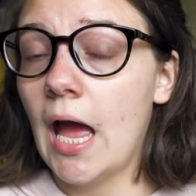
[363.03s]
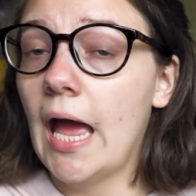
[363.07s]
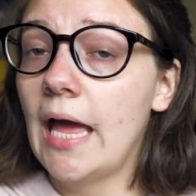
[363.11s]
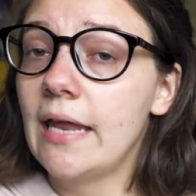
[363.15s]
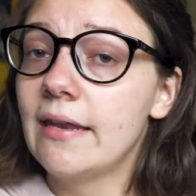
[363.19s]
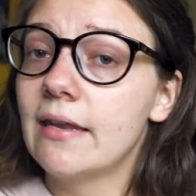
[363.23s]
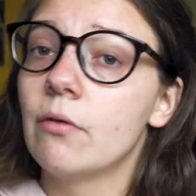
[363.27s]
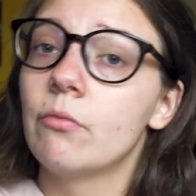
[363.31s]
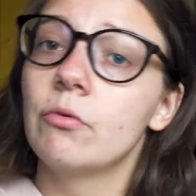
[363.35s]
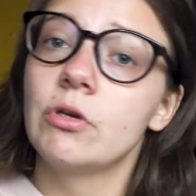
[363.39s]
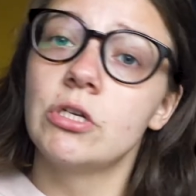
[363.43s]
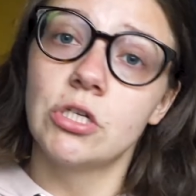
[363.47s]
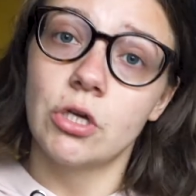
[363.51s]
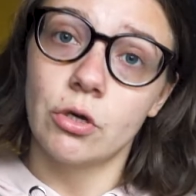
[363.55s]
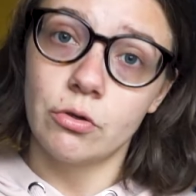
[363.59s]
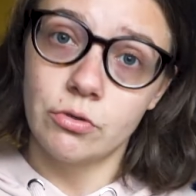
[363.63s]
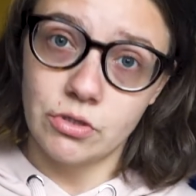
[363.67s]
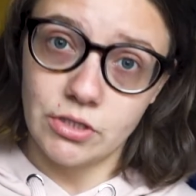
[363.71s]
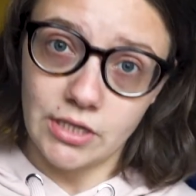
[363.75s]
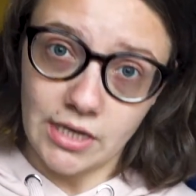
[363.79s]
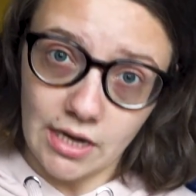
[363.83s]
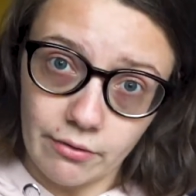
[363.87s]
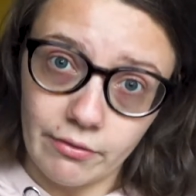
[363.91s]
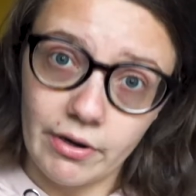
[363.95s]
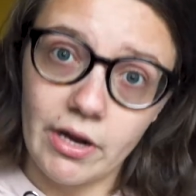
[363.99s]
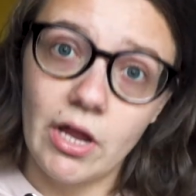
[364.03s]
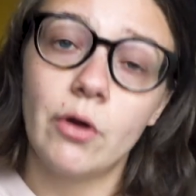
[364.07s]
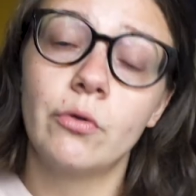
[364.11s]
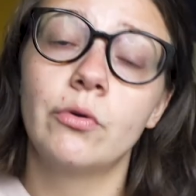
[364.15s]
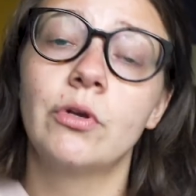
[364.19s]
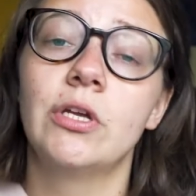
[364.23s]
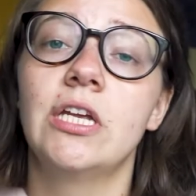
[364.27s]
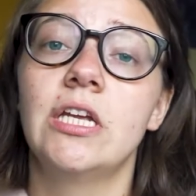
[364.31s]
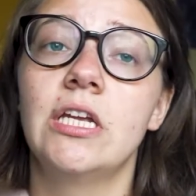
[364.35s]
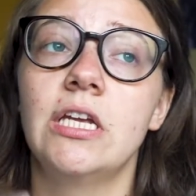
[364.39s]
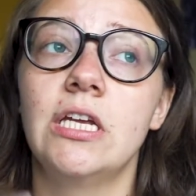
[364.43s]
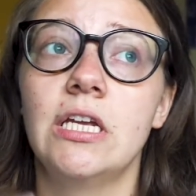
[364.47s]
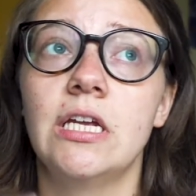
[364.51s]
And then we'd go to
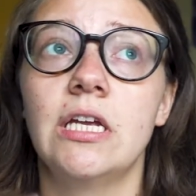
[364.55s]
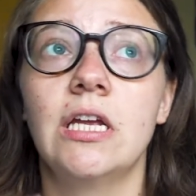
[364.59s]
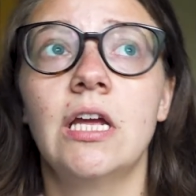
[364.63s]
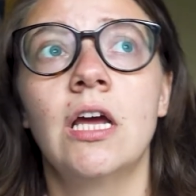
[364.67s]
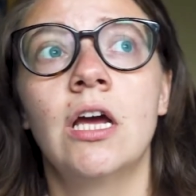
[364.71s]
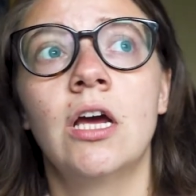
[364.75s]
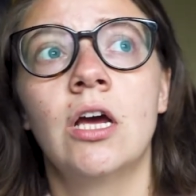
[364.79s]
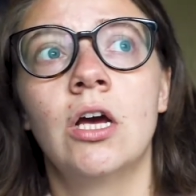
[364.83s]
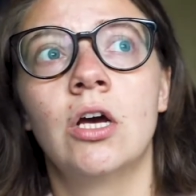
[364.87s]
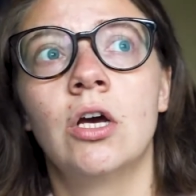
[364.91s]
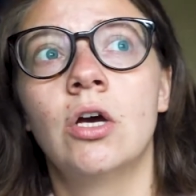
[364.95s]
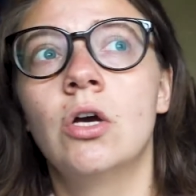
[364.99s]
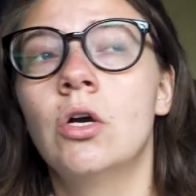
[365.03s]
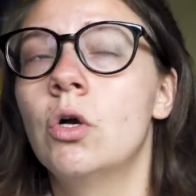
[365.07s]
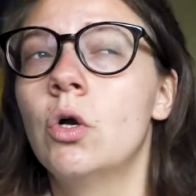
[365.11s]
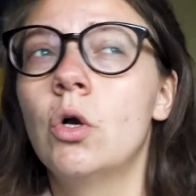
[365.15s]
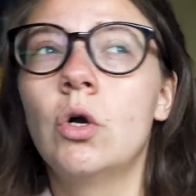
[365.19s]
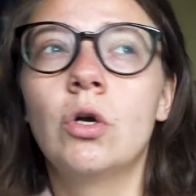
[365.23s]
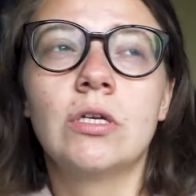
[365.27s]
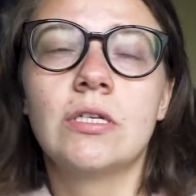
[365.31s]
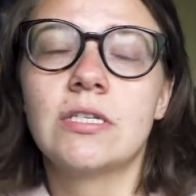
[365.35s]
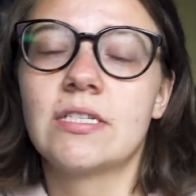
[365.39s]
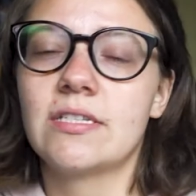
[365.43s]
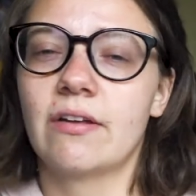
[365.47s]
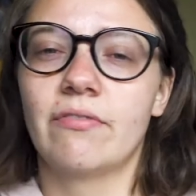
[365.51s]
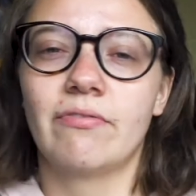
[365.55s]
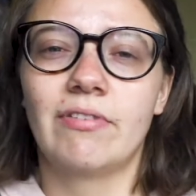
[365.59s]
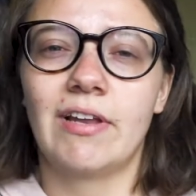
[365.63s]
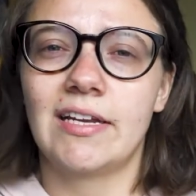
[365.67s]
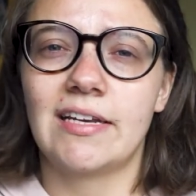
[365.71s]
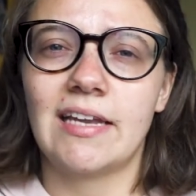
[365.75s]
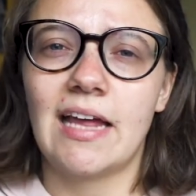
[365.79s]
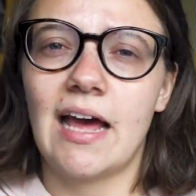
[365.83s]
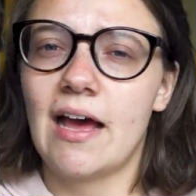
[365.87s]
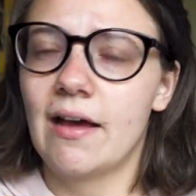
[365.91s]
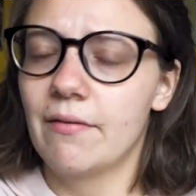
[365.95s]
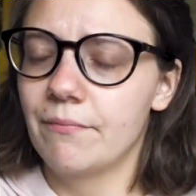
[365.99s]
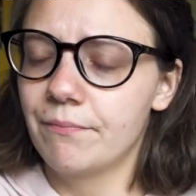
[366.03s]
karaoke, stuff like
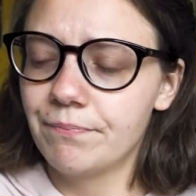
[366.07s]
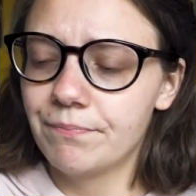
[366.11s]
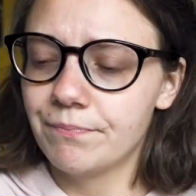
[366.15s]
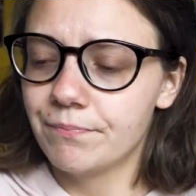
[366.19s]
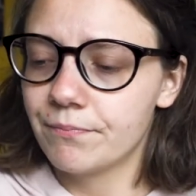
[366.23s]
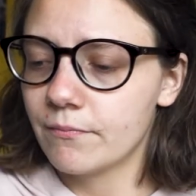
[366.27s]
that.